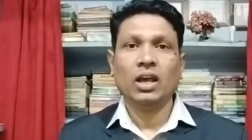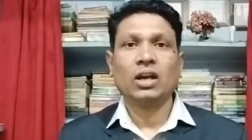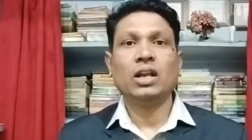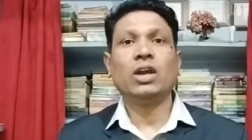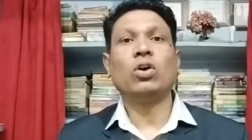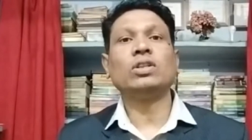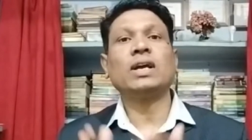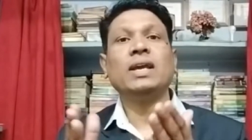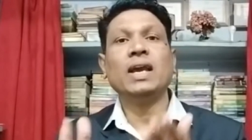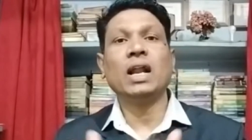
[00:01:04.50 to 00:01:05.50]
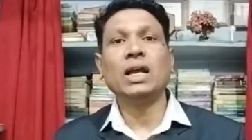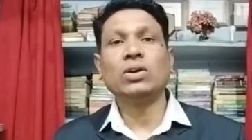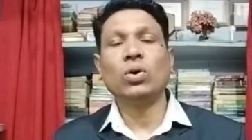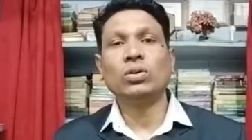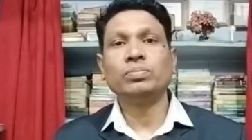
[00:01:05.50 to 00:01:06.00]
Click on the gear
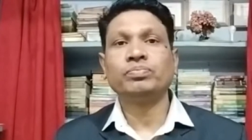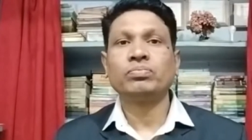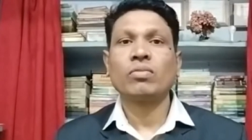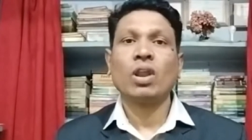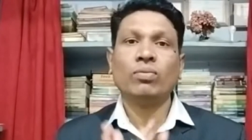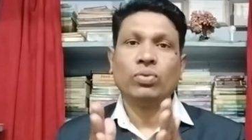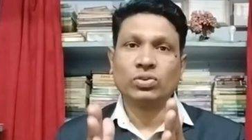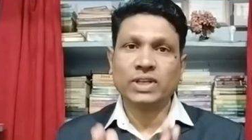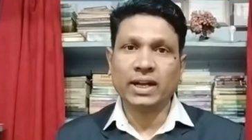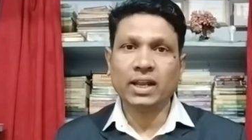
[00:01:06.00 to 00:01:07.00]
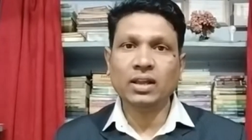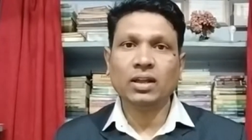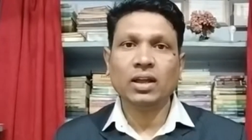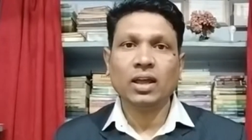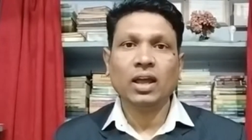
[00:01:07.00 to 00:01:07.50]
icon for
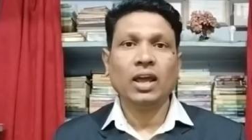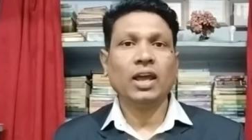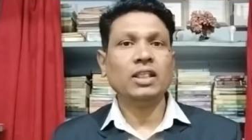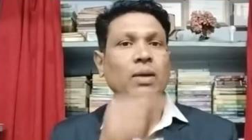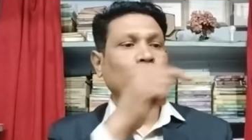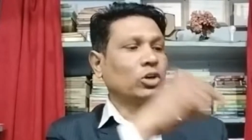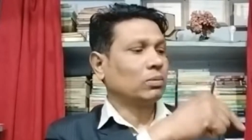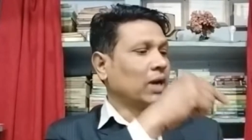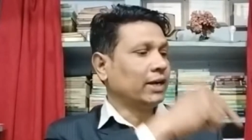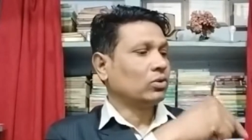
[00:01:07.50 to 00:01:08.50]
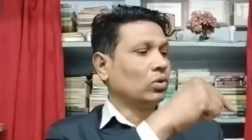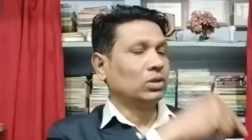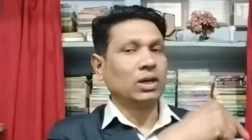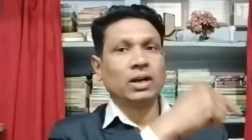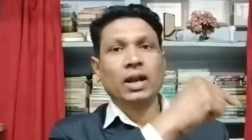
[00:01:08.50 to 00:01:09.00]
setting in the bottom right
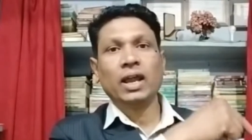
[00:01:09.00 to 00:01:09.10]
corner,